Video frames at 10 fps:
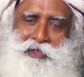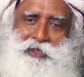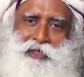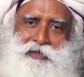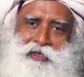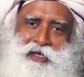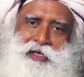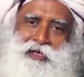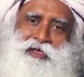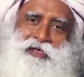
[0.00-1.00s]

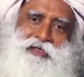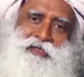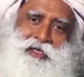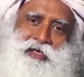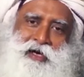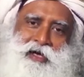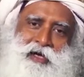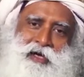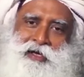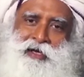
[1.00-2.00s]
Trinetra,
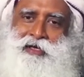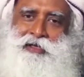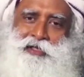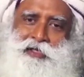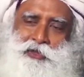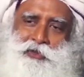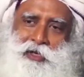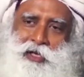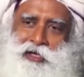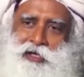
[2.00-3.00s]
Trikala,
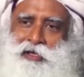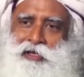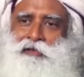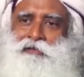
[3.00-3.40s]
Trishula,